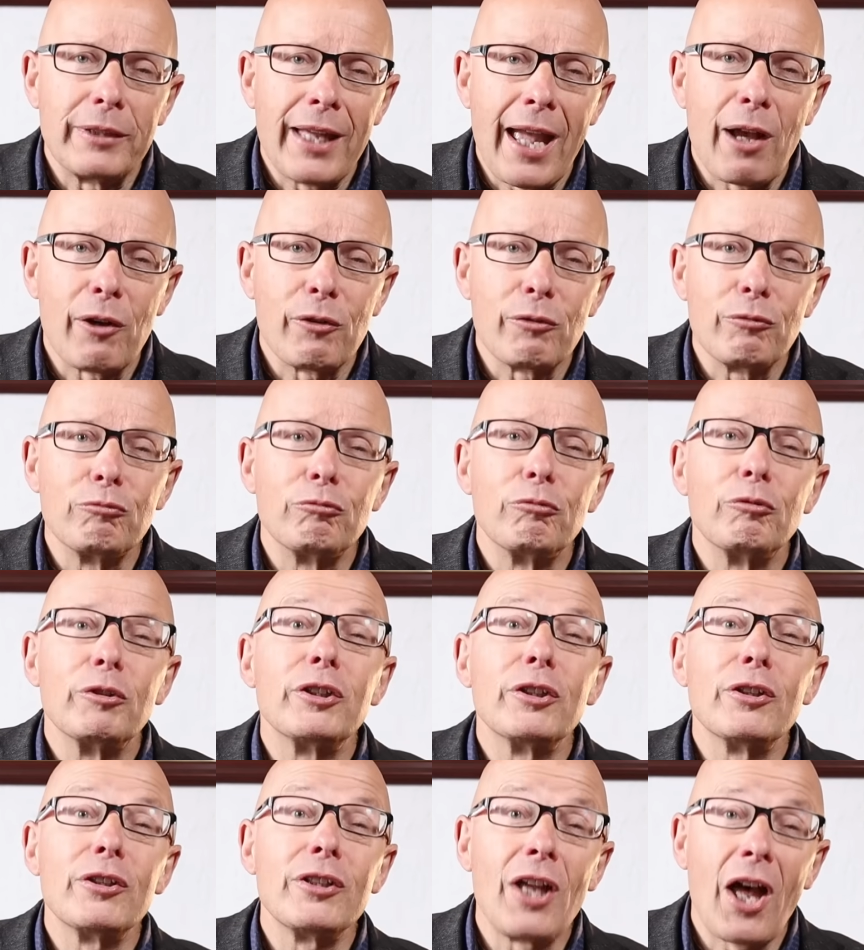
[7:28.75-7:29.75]
now
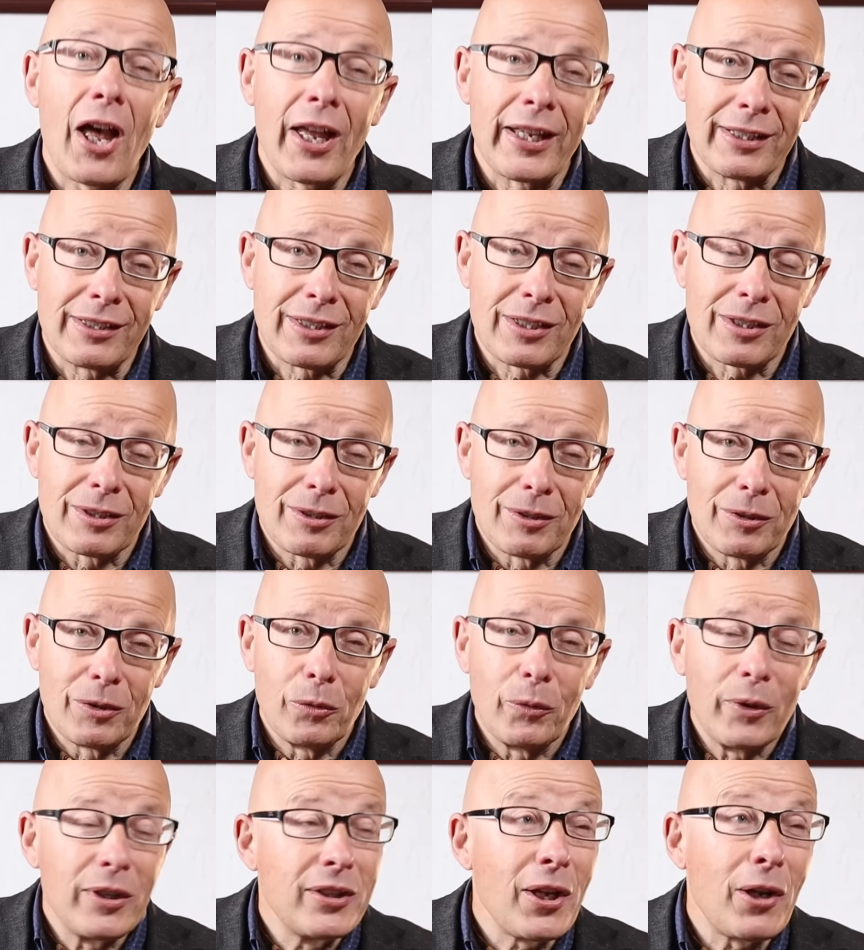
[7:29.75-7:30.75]
unite
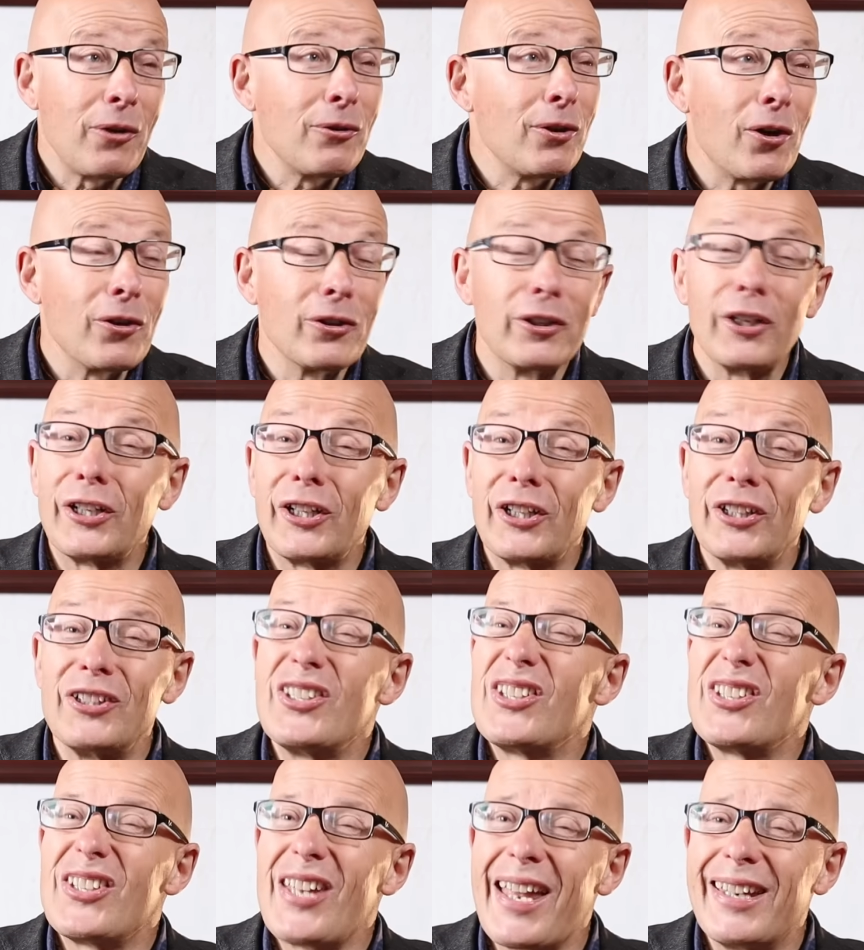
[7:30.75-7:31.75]
we no longer
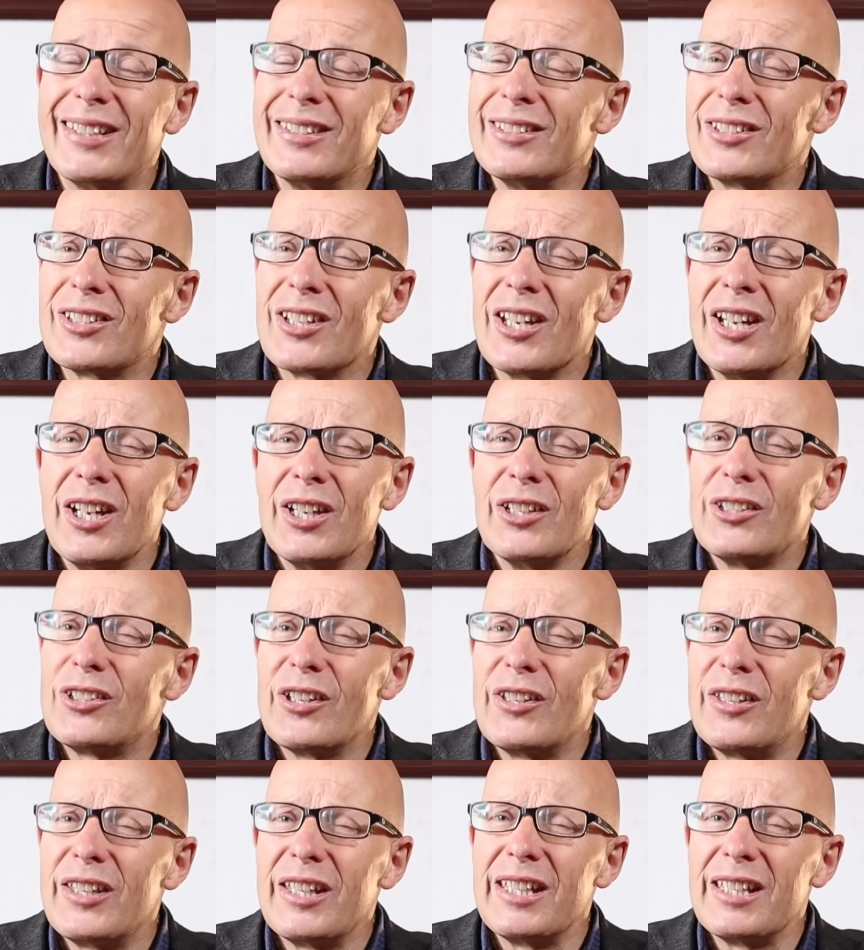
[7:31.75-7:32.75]
consent
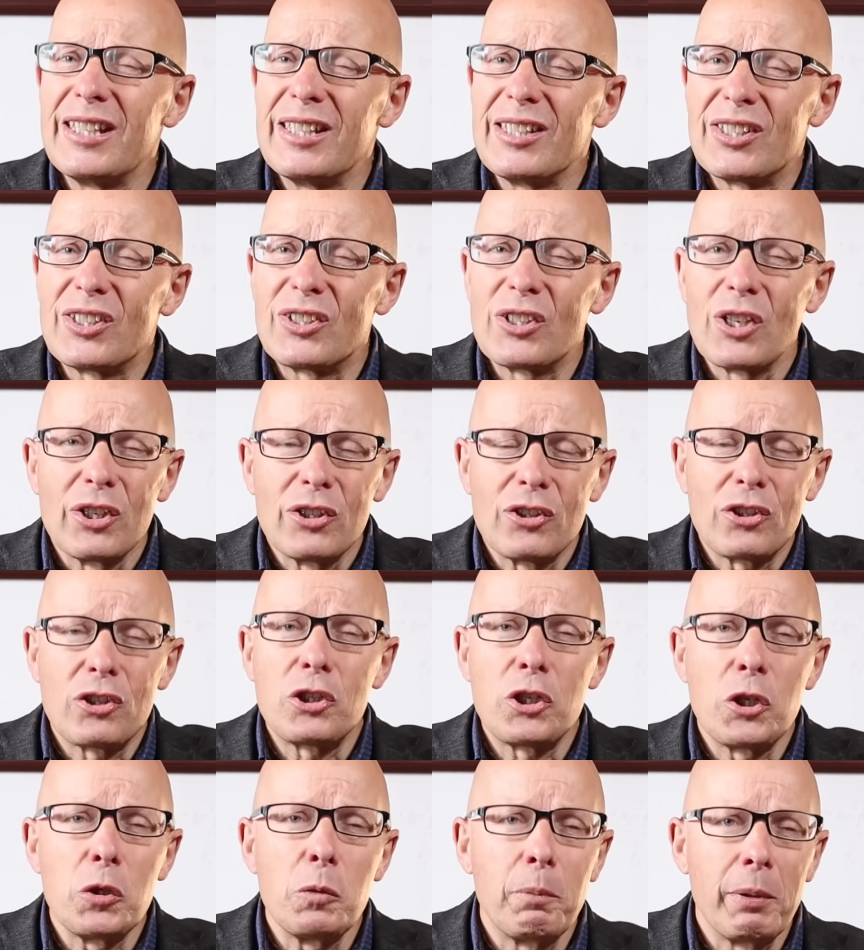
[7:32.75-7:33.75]
to these
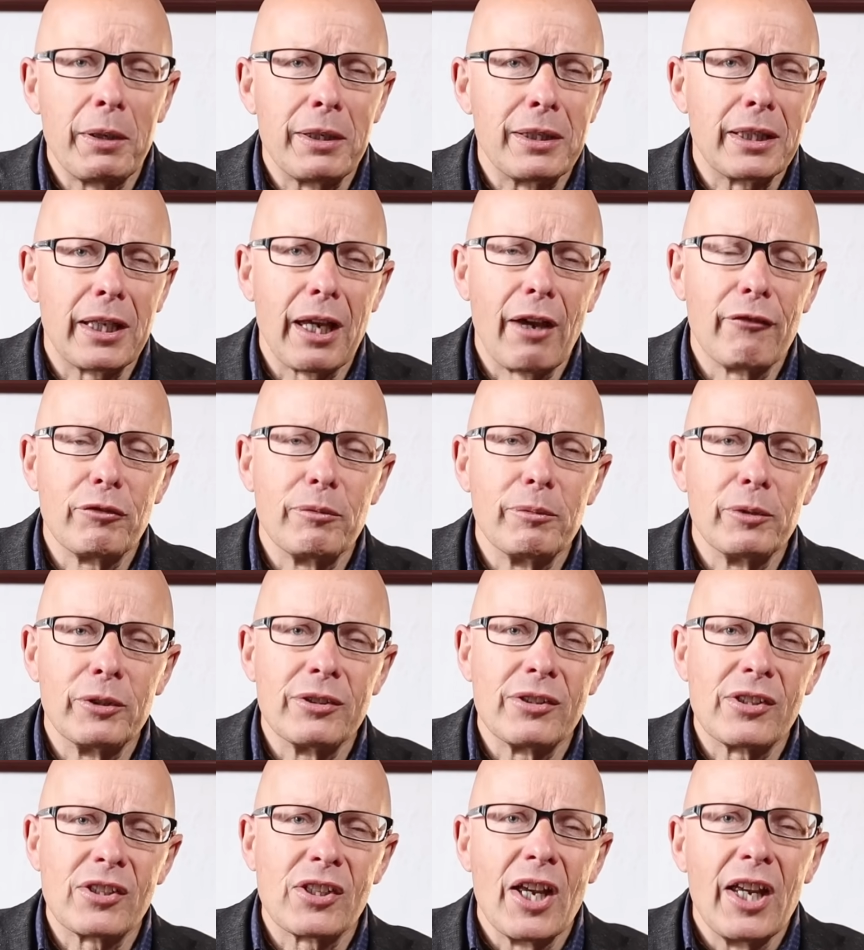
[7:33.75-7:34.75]
stupid
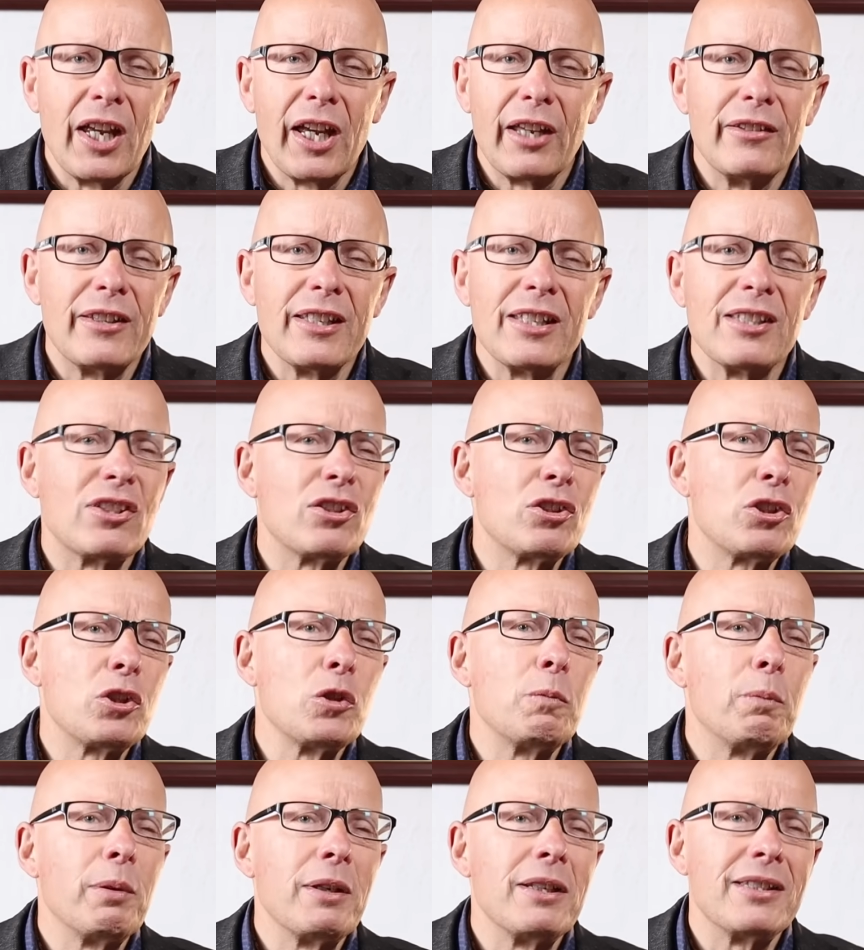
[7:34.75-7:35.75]
governments and these
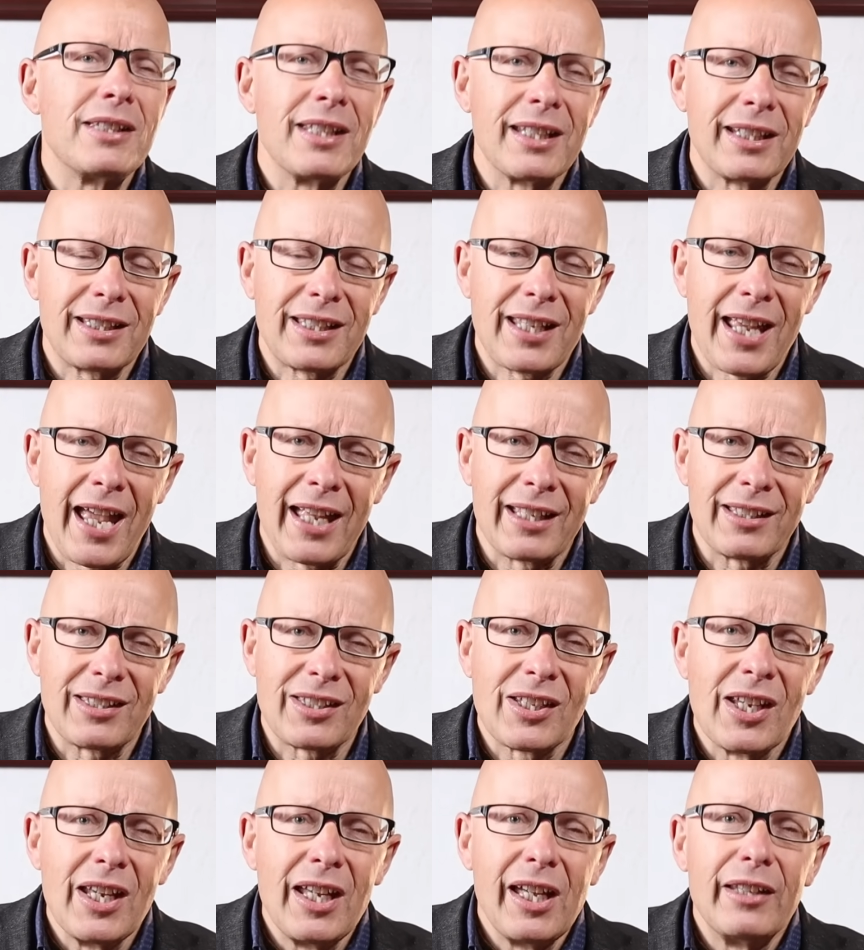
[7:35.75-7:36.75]
stupid
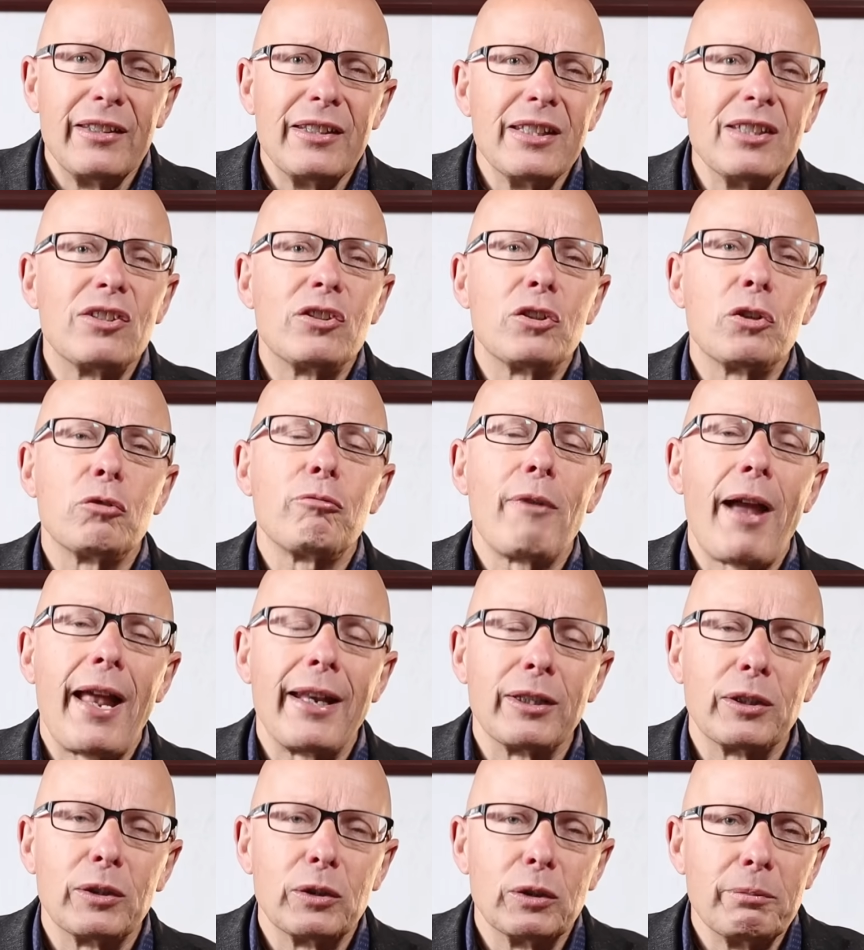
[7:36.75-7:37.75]
diktats and these
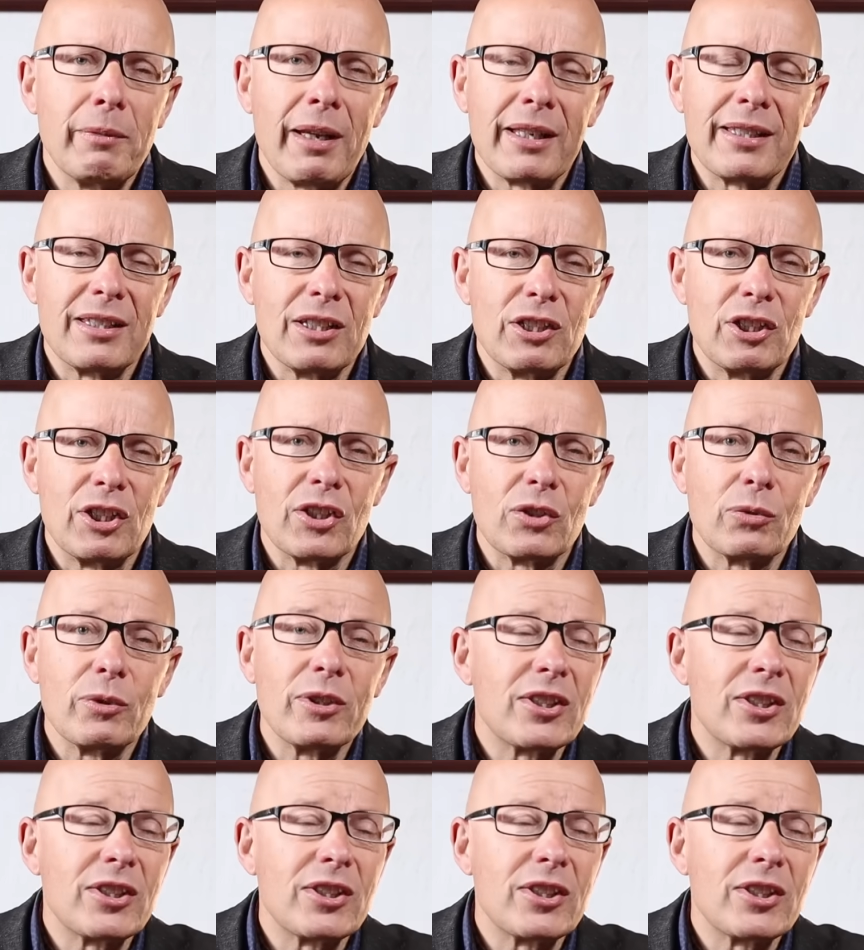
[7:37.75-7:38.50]
tyrannical messages.